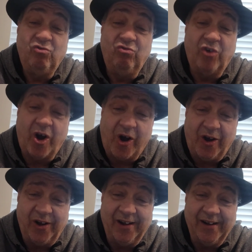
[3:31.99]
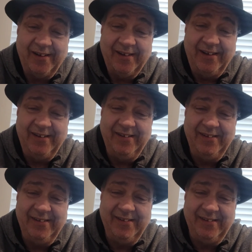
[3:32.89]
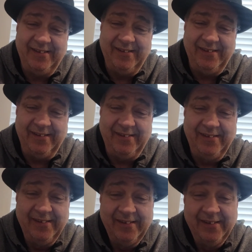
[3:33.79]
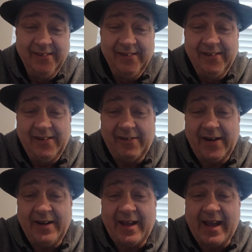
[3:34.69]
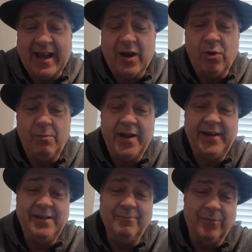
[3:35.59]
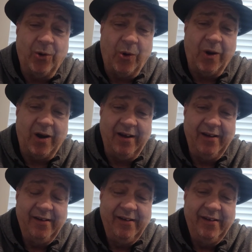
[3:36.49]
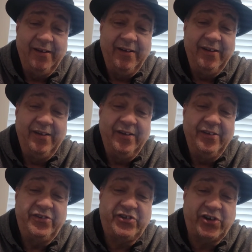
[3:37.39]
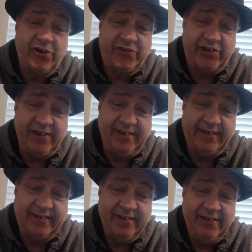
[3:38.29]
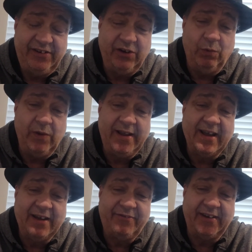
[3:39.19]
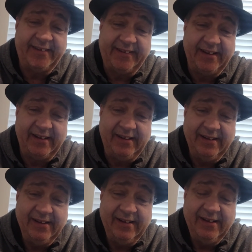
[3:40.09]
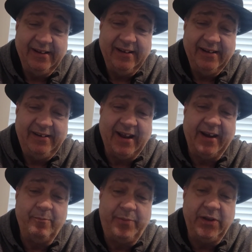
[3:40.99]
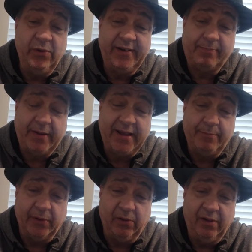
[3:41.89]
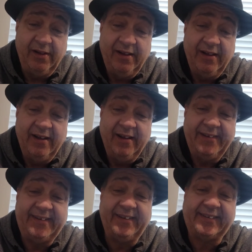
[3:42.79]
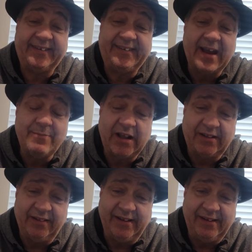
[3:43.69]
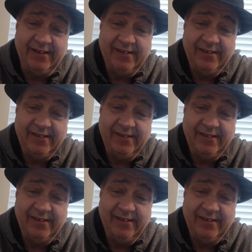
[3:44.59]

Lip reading: Wrong. All right, how many more churches do we have to see that abuse people systemically?